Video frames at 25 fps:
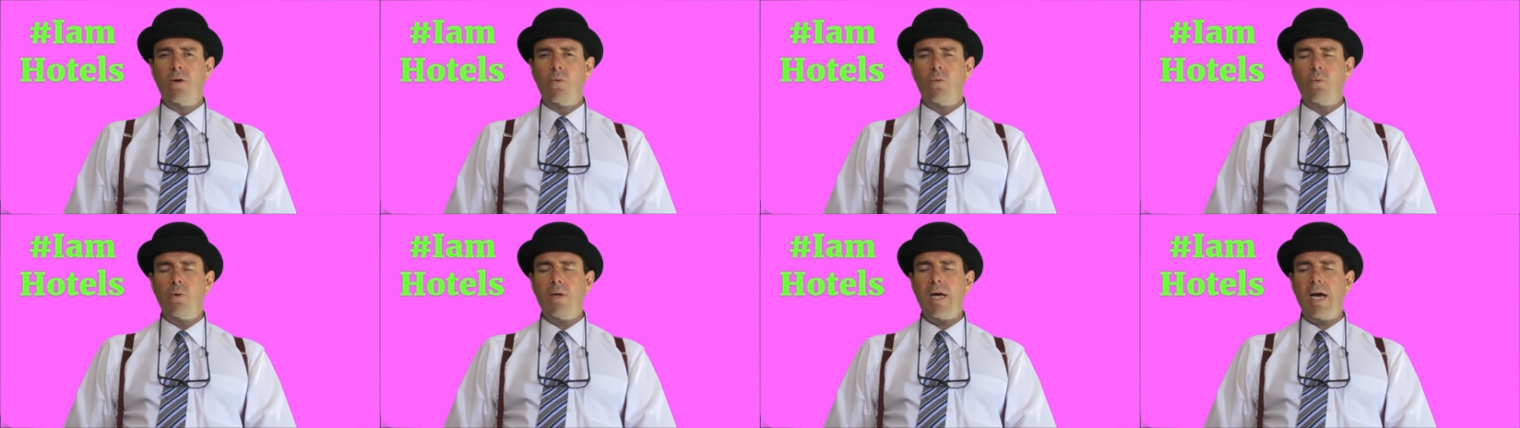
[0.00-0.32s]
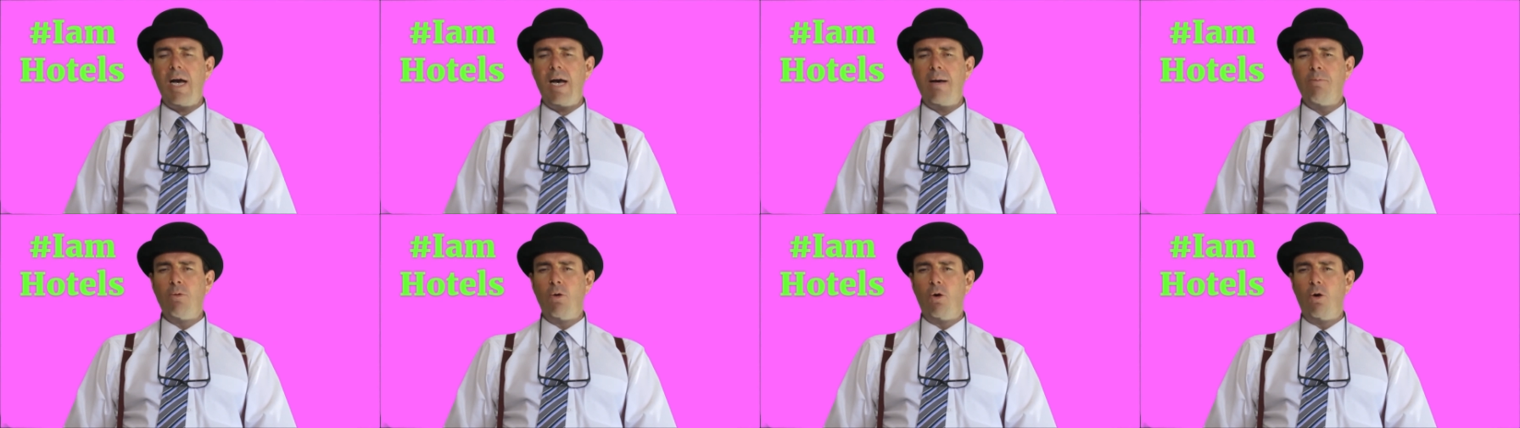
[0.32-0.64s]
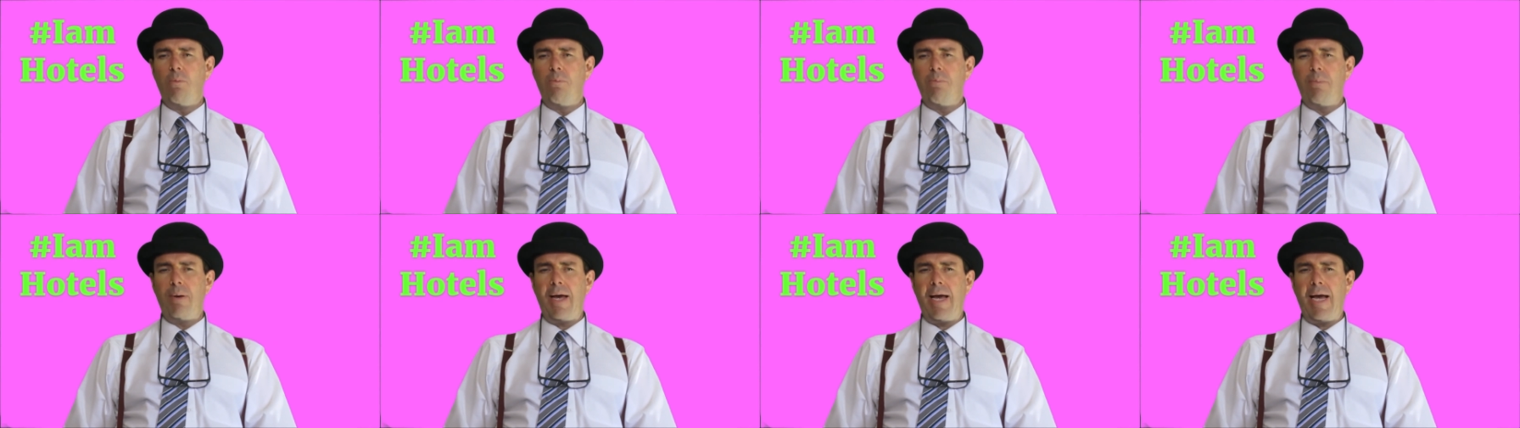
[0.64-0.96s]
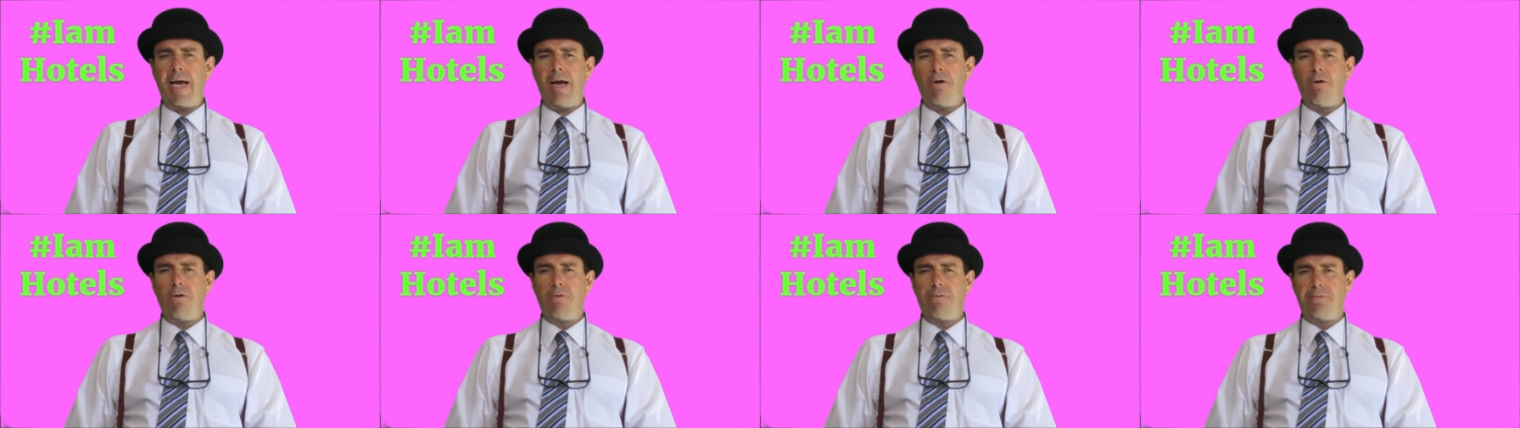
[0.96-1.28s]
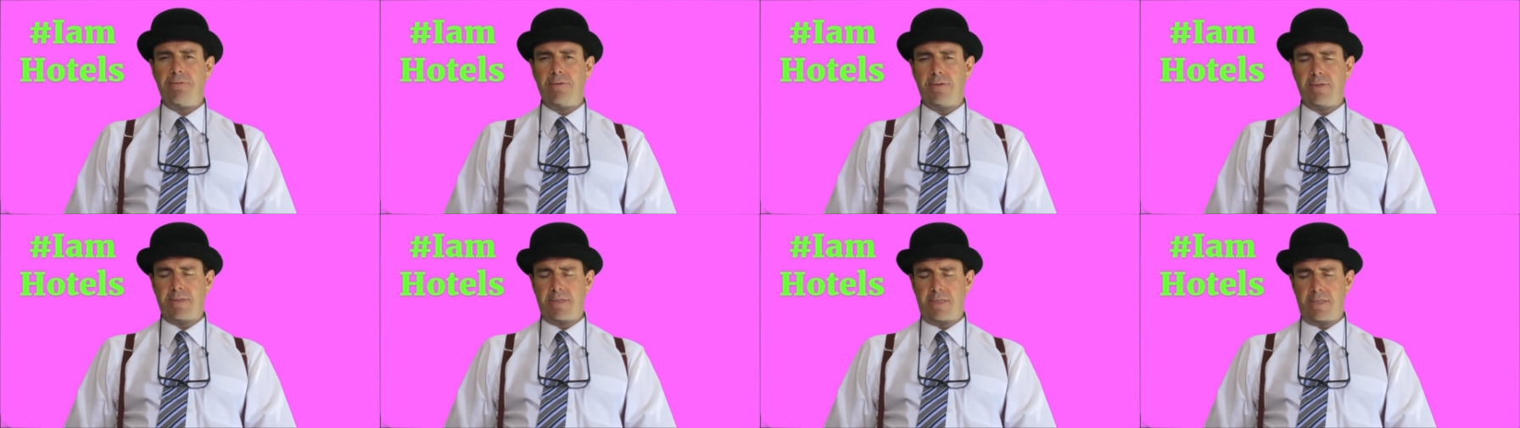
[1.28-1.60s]
We are more
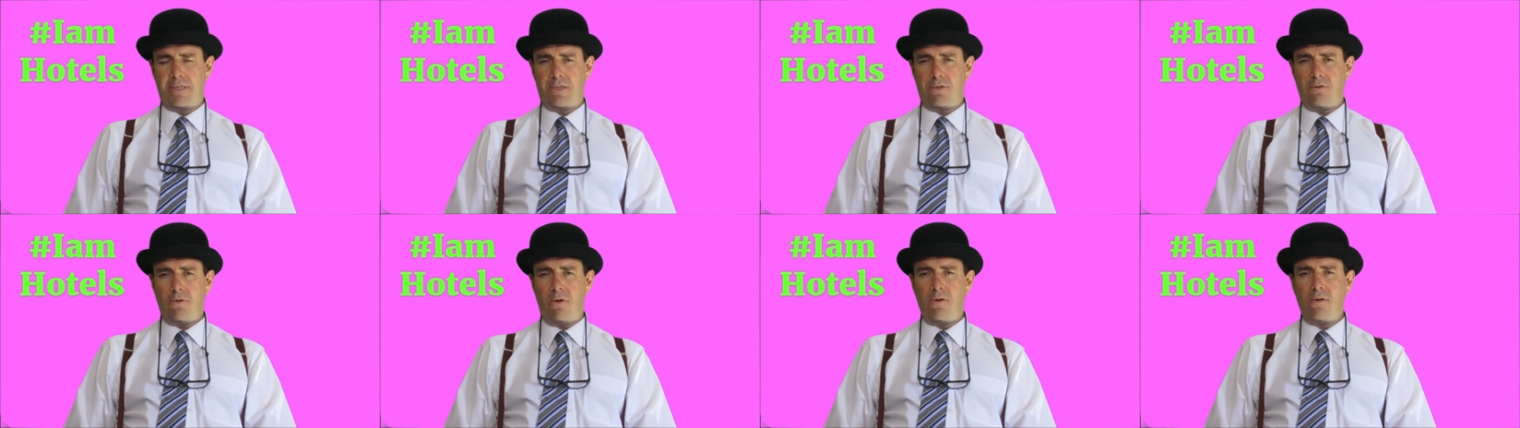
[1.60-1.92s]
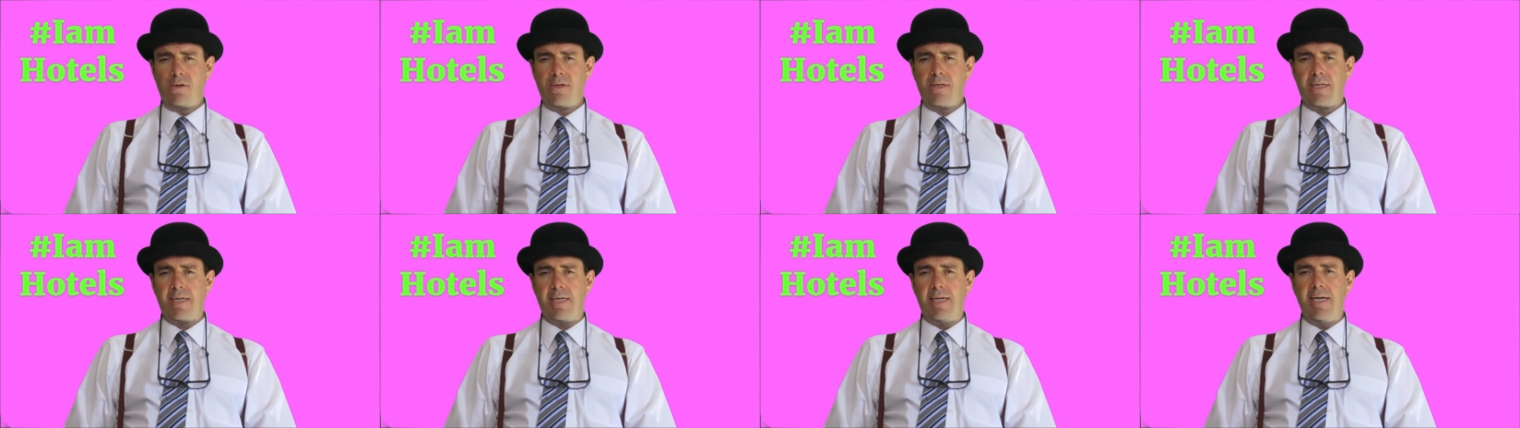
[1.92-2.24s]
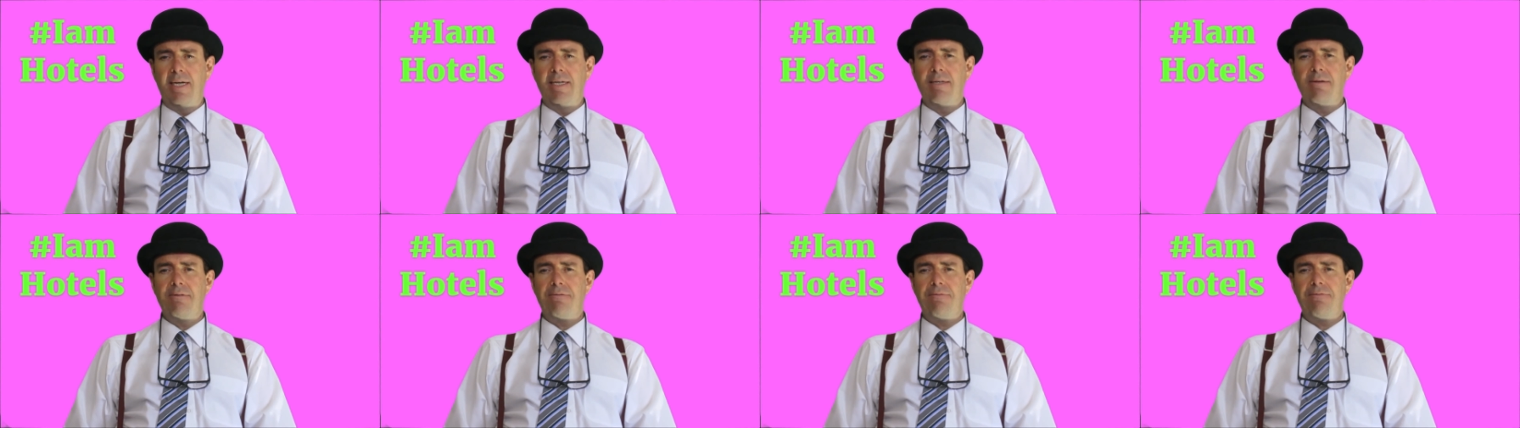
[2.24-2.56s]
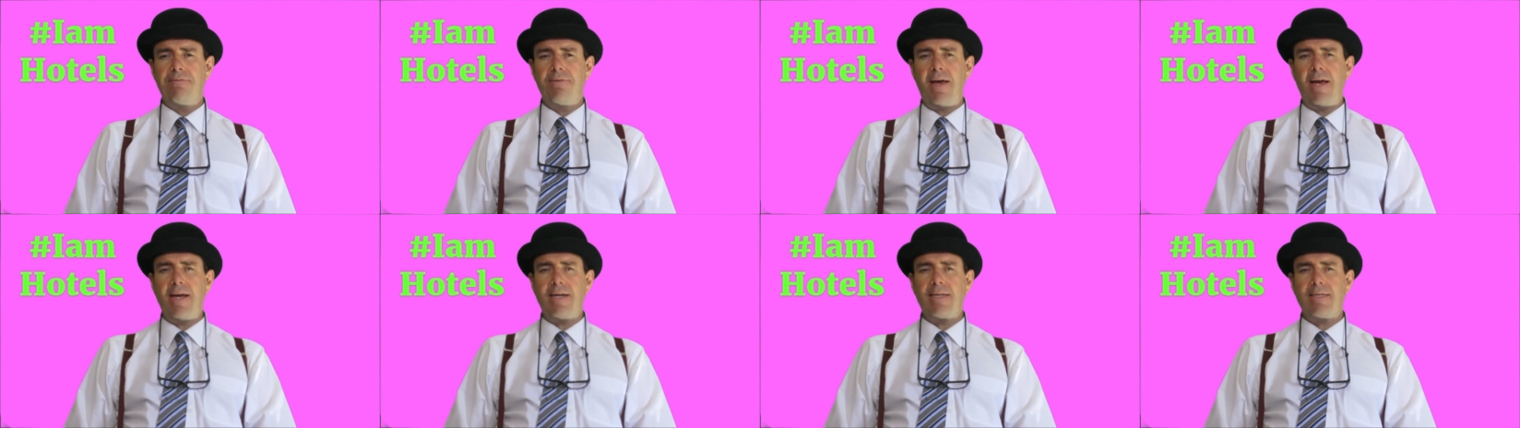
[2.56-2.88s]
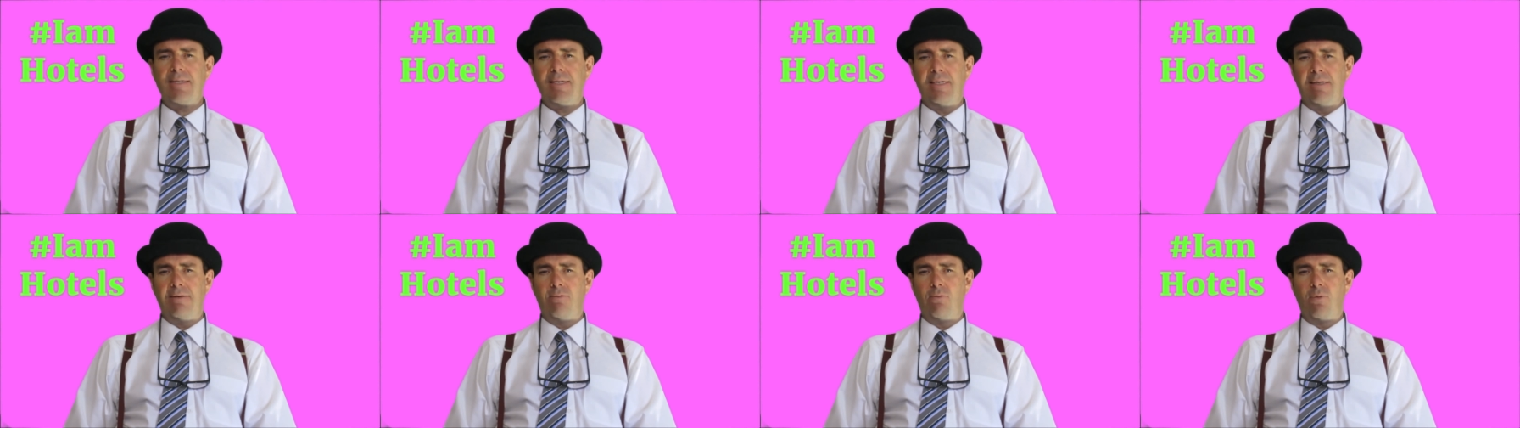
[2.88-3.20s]
powerful, stronger and
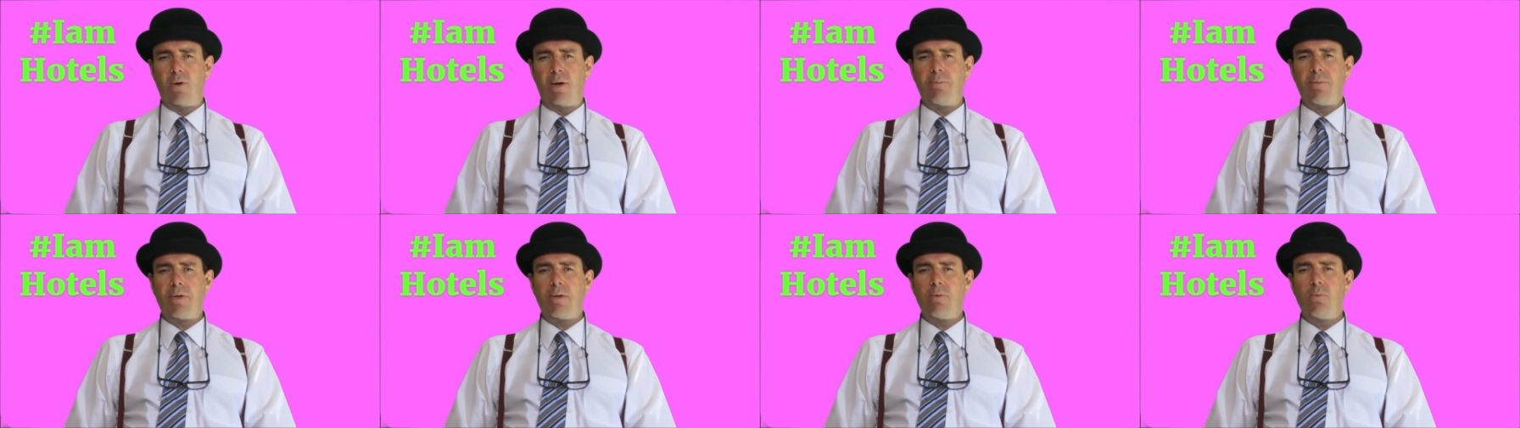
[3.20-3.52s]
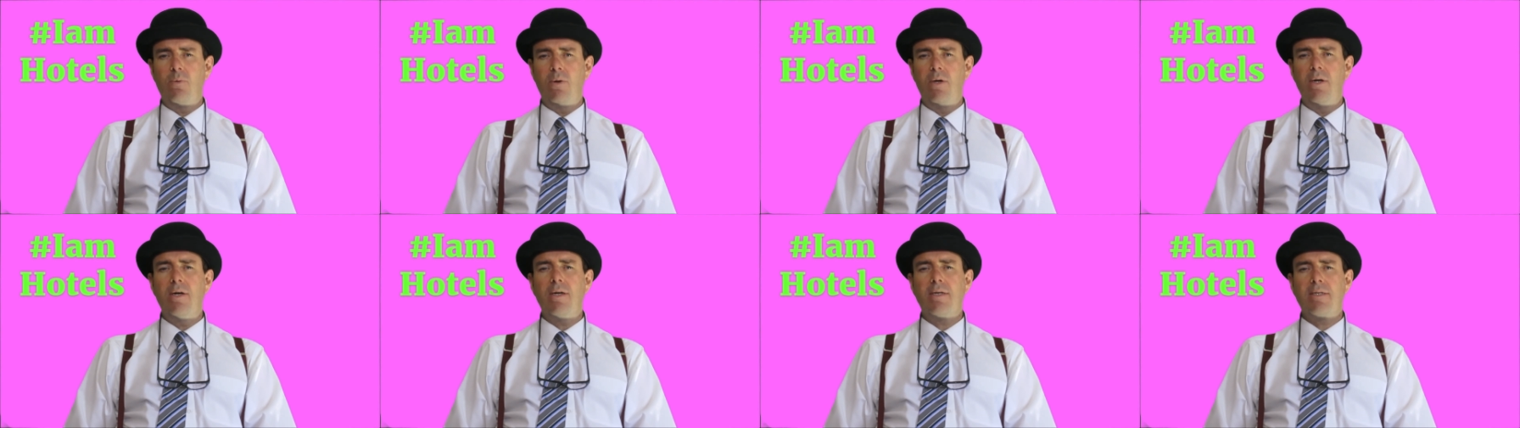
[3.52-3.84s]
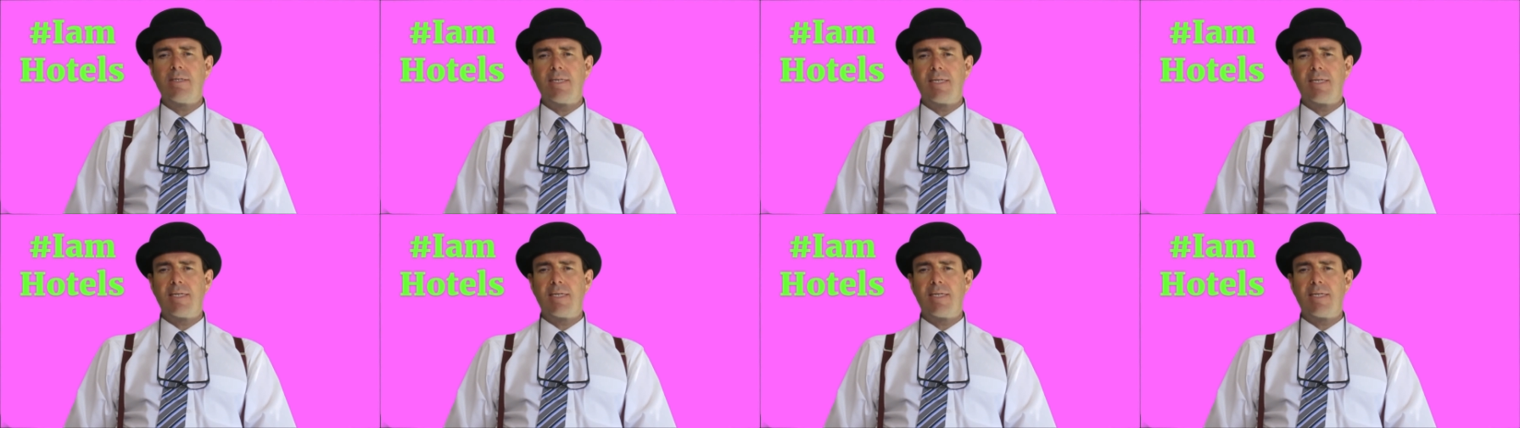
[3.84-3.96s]
effective when we work